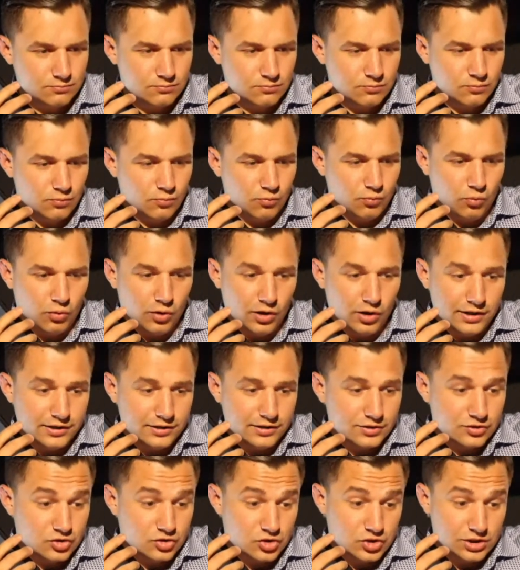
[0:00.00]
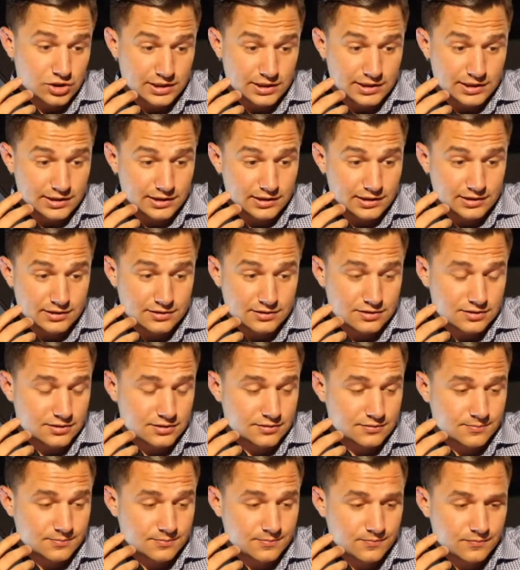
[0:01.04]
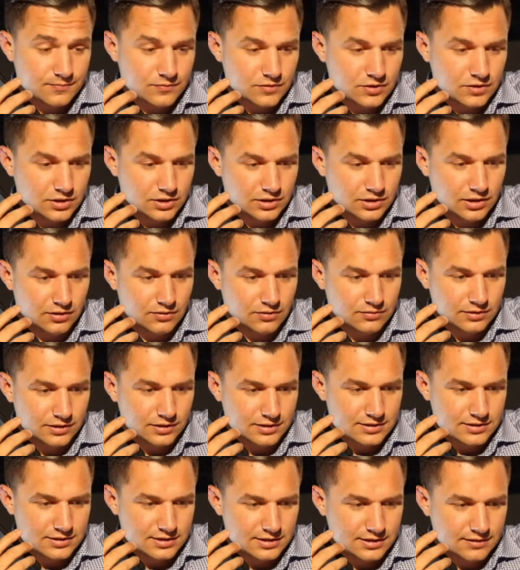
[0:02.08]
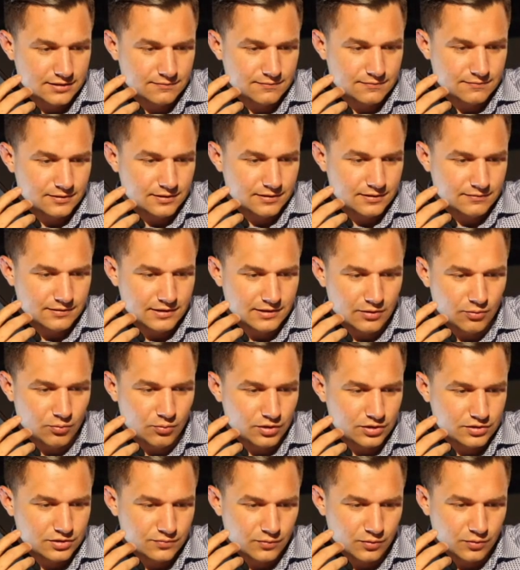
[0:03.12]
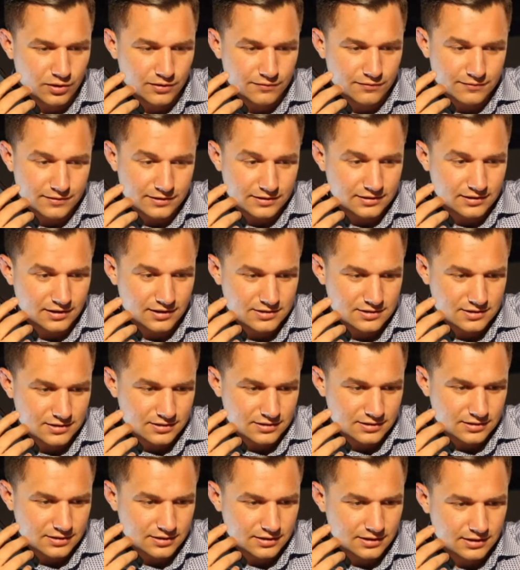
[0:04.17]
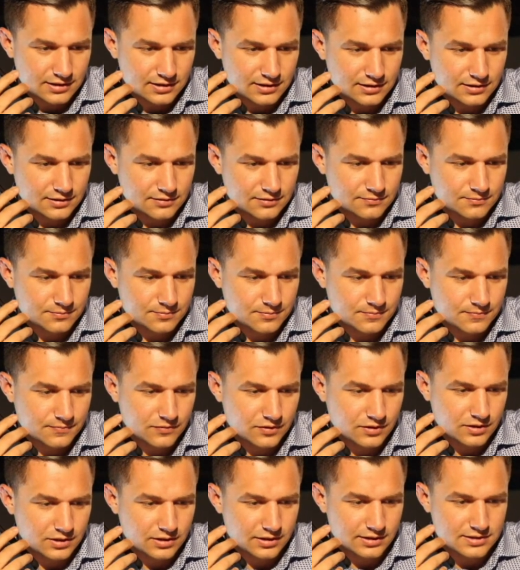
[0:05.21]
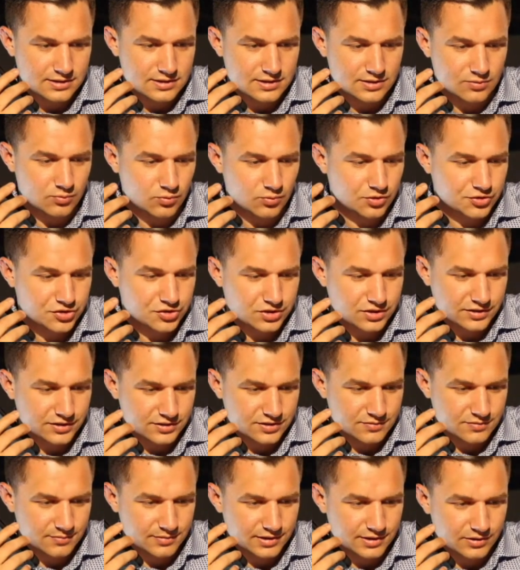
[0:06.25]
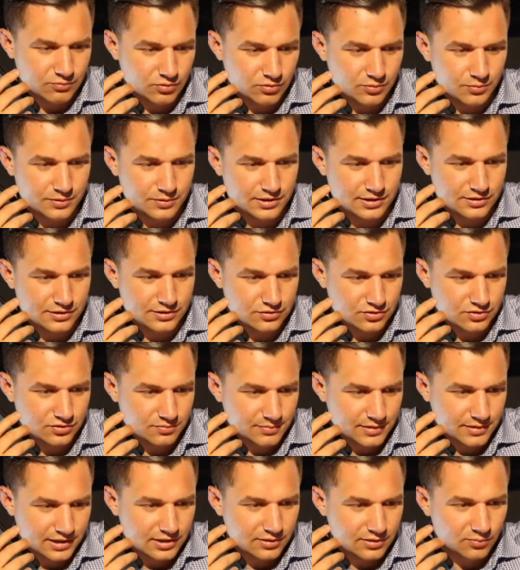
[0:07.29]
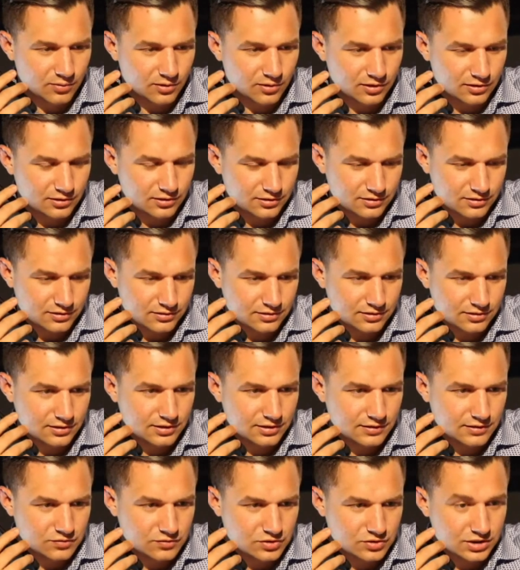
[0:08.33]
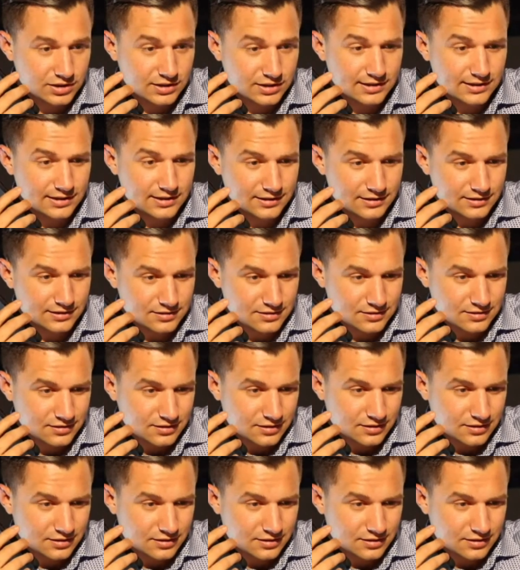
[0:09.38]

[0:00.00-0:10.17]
what she needs. Let's see if that works for her. If it doesn't, then let's see where she needs to be and what we can do to make it work. If she needs